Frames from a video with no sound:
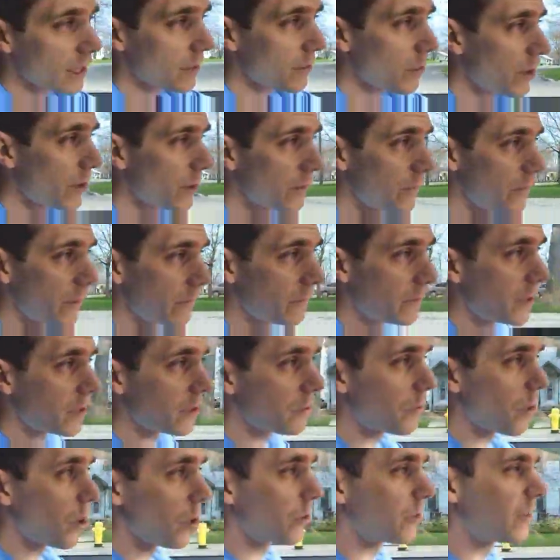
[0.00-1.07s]
to celebrate the
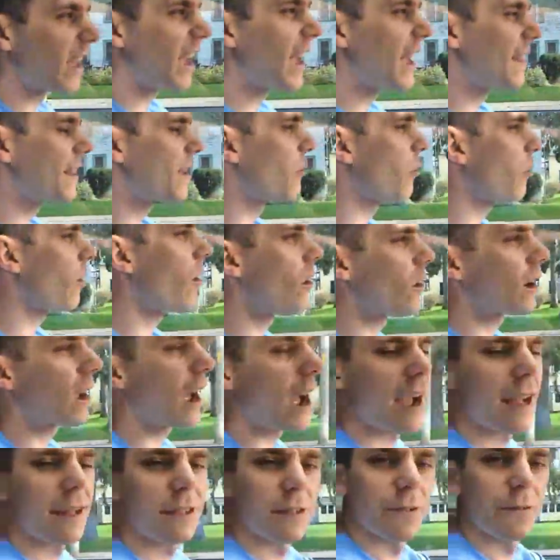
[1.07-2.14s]
50th birthday, and there were
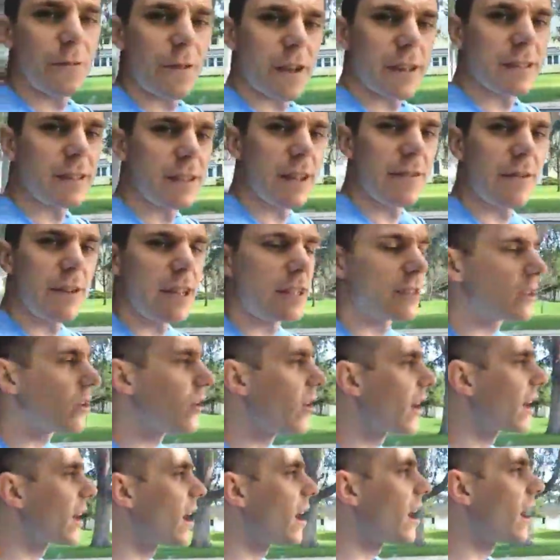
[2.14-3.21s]
all kinds of
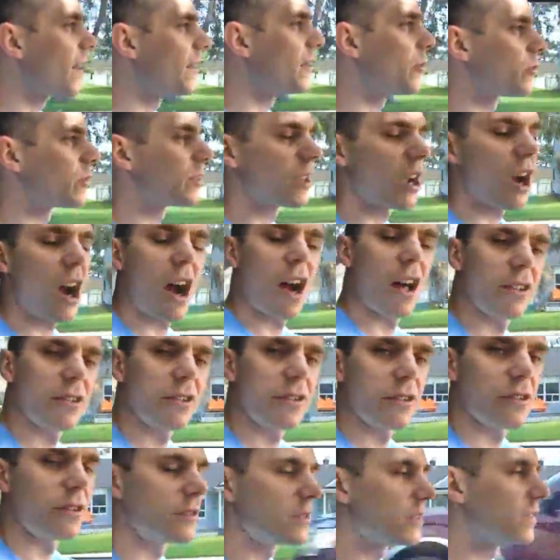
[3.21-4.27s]
festivities going on. There was
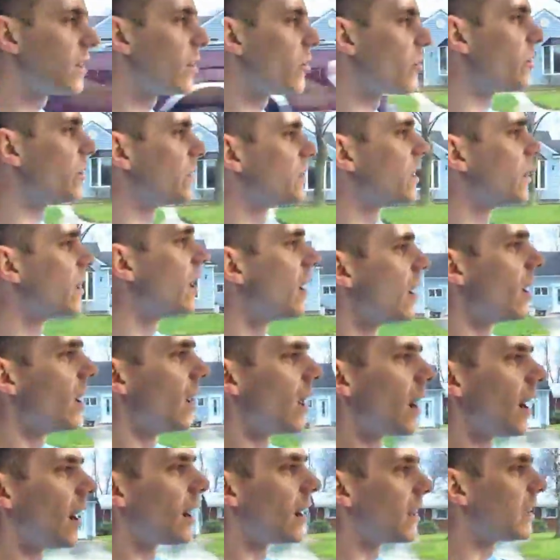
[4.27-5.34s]
concerts, there was
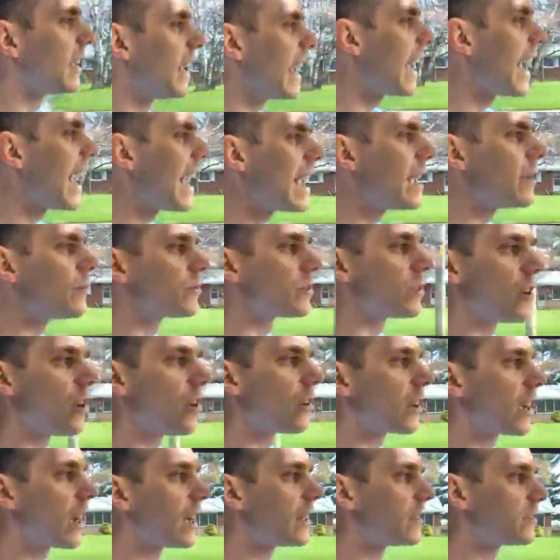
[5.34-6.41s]

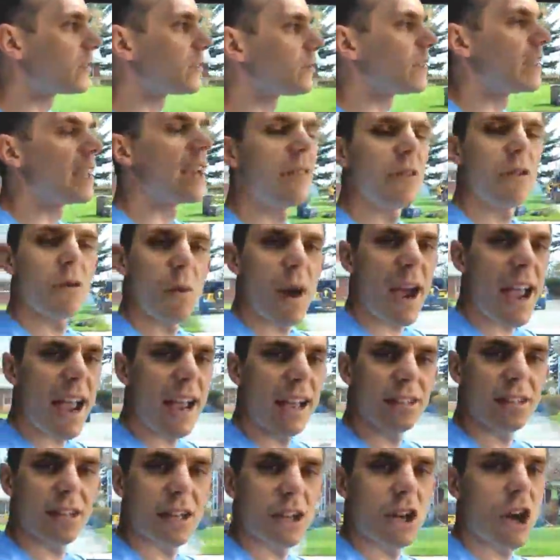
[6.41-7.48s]
games, and all kinds of
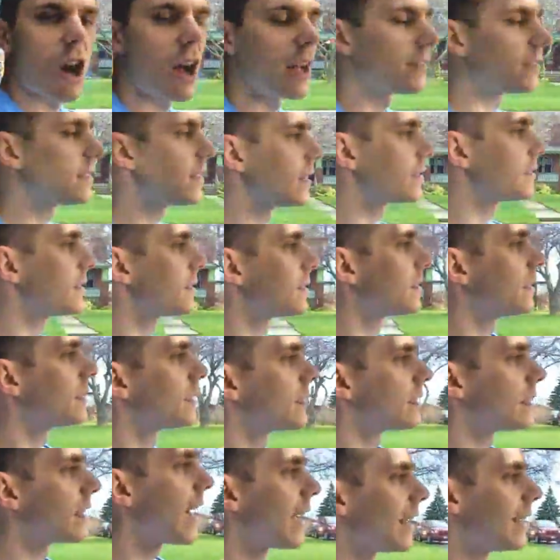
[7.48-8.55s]
giveaways and contests
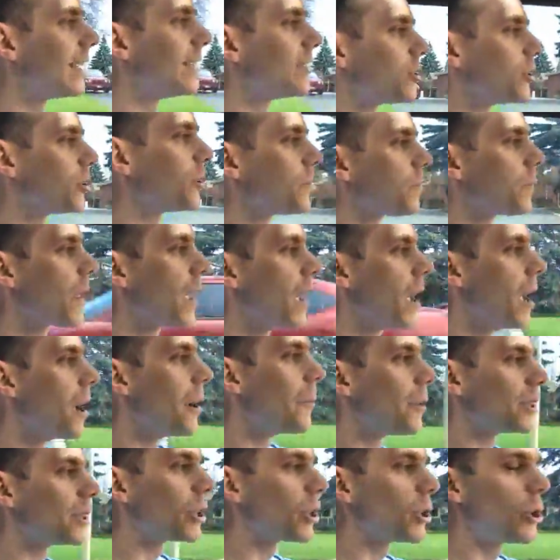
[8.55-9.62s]
and things of that nature.
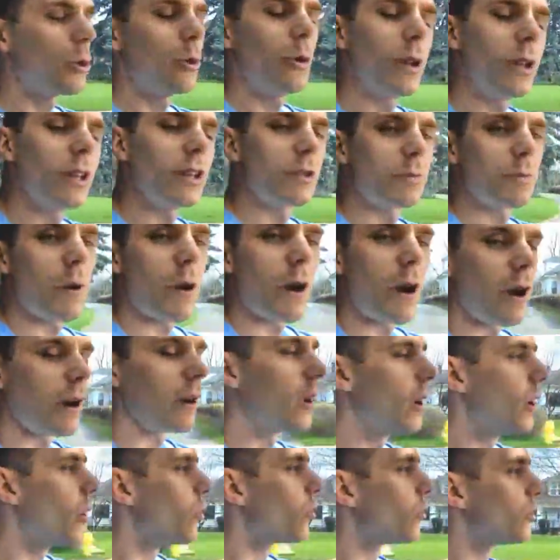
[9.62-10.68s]
But the coolest
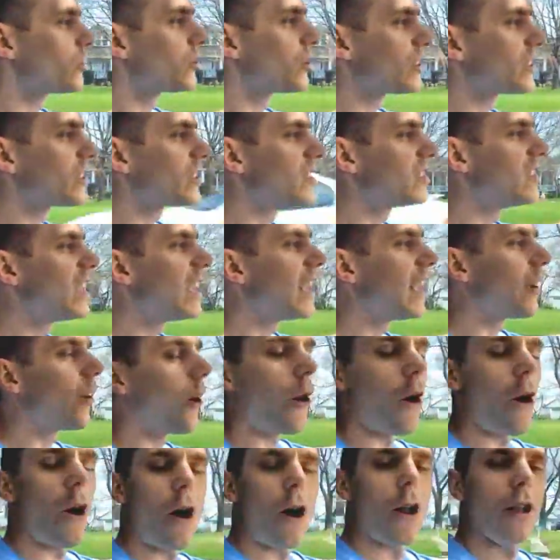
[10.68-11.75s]
part was just
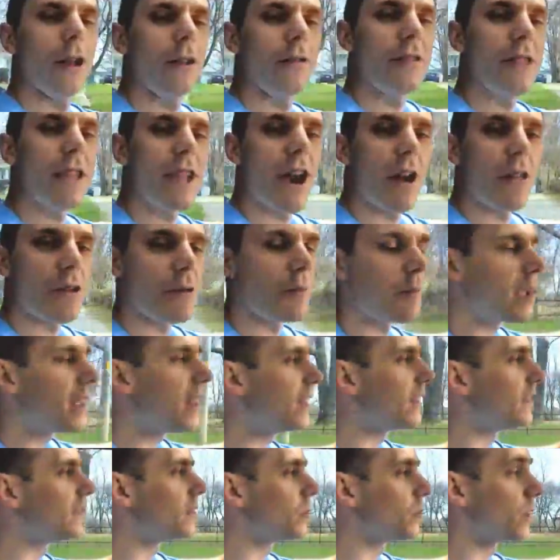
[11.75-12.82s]
seeing all of the other
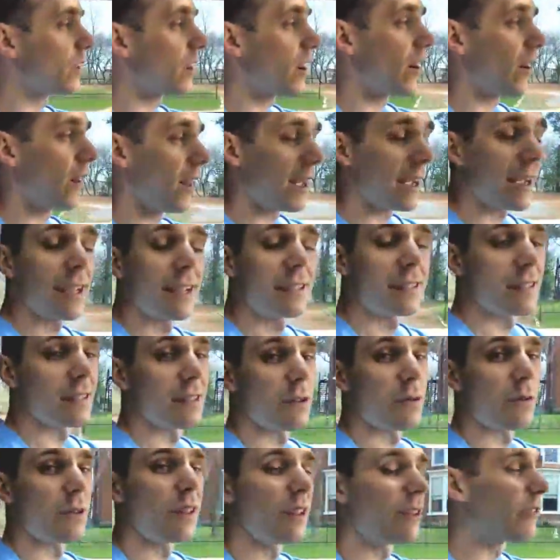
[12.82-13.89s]
minis that were there. And like I
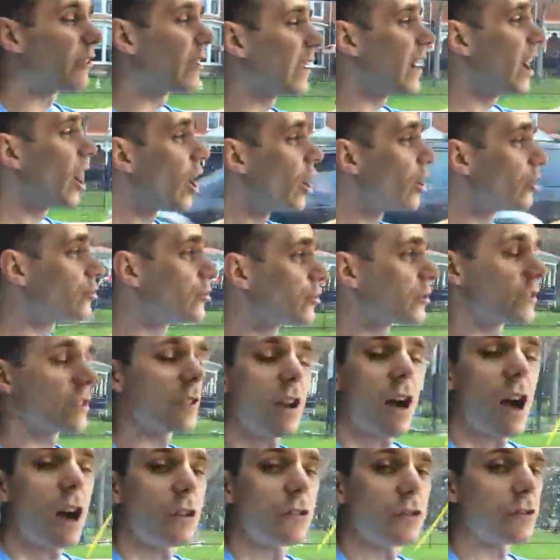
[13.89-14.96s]
said, there were literally
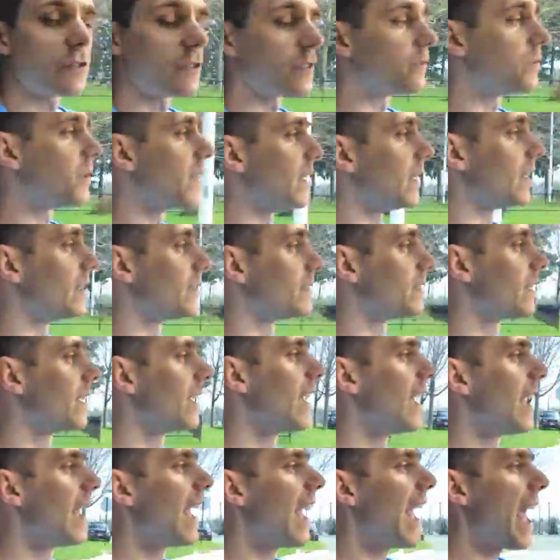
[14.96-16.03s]
hundreds and hundreds of minis.
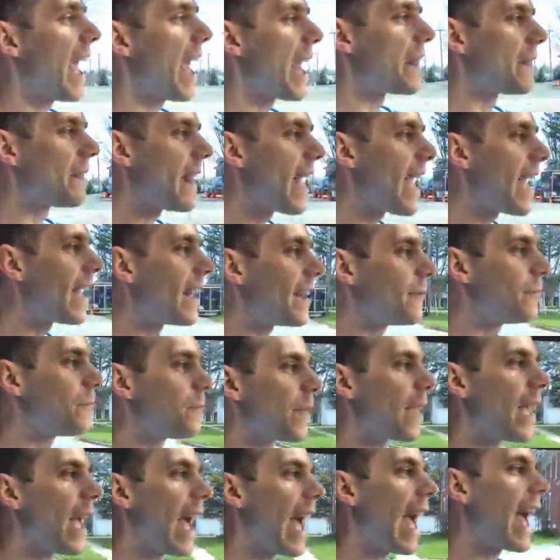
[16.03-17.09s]
And
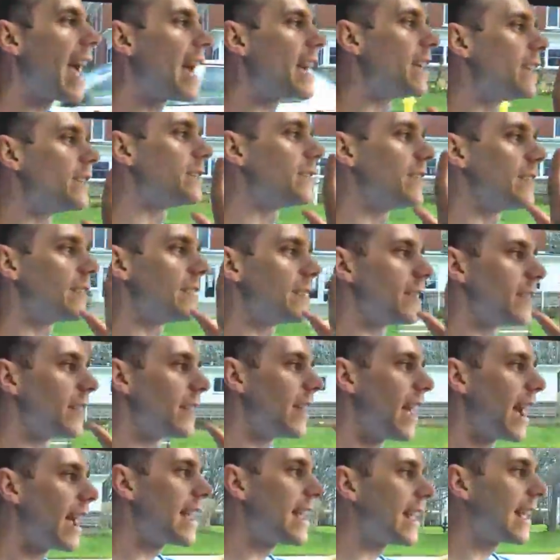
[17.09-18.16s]
then, as
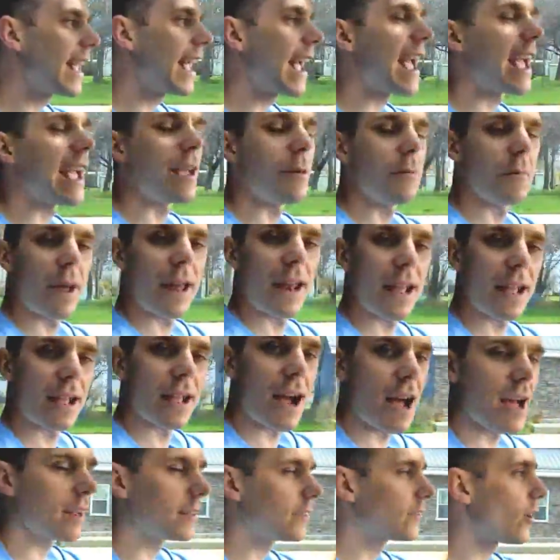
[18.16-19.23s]
the night came
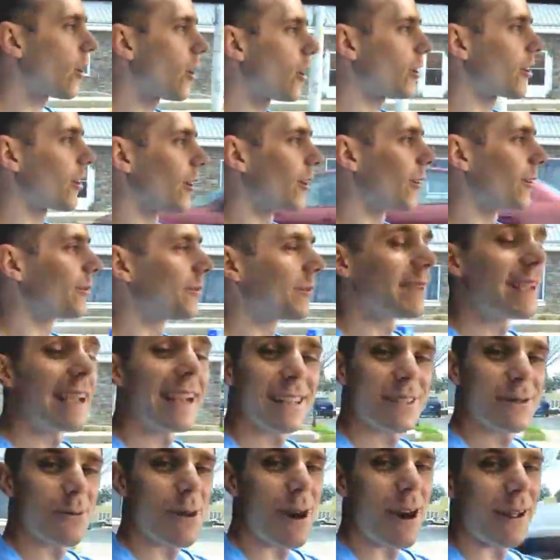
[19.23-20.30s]
and it got darker,
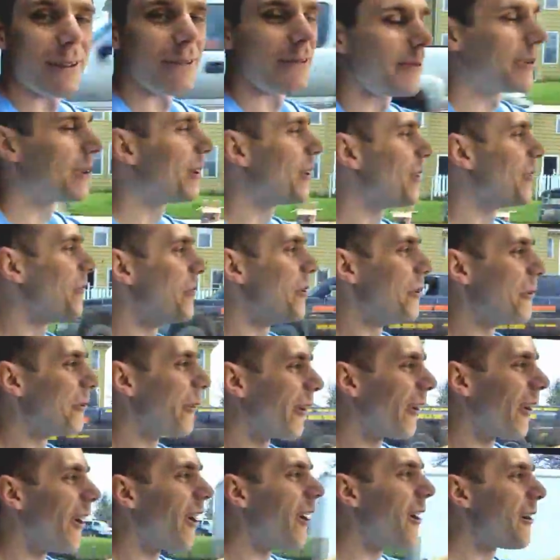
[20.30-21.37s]
guess what?
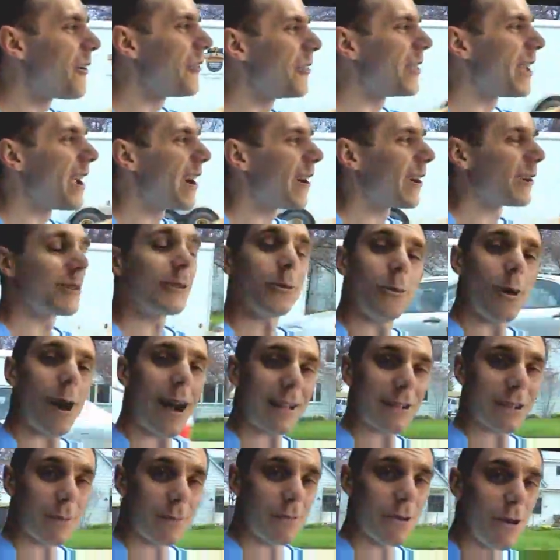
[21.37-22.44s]
We were all there to
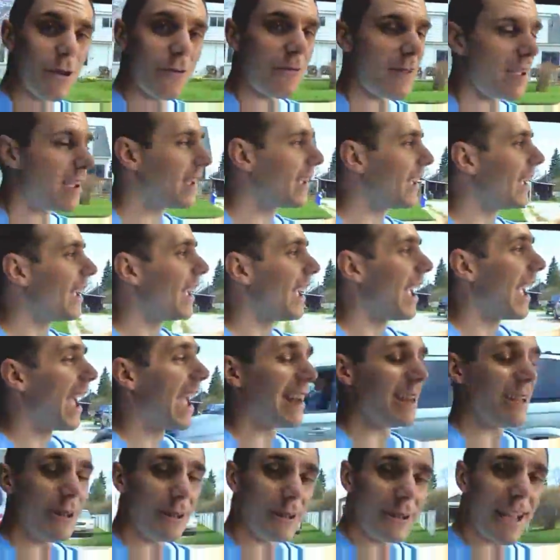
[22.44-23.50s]
watch a movie,
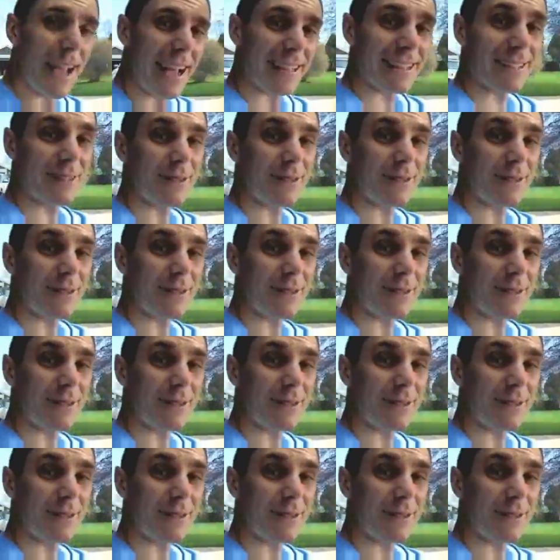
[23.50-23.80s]
and can